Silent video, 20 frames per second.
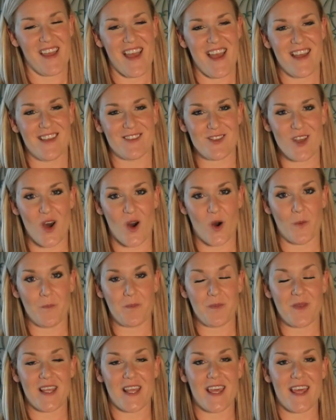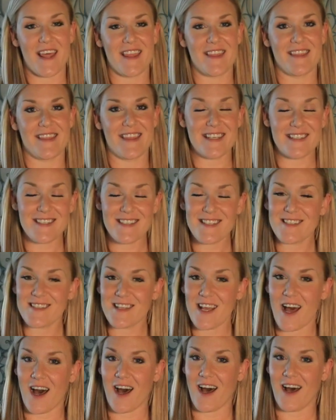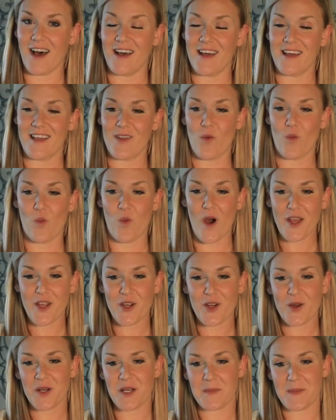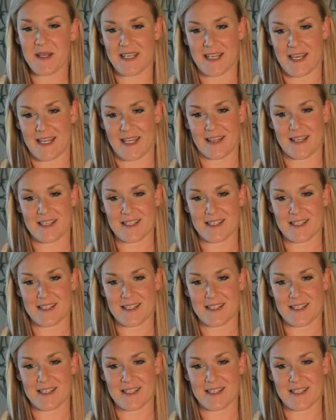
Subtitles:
So this is what you're going to be getting.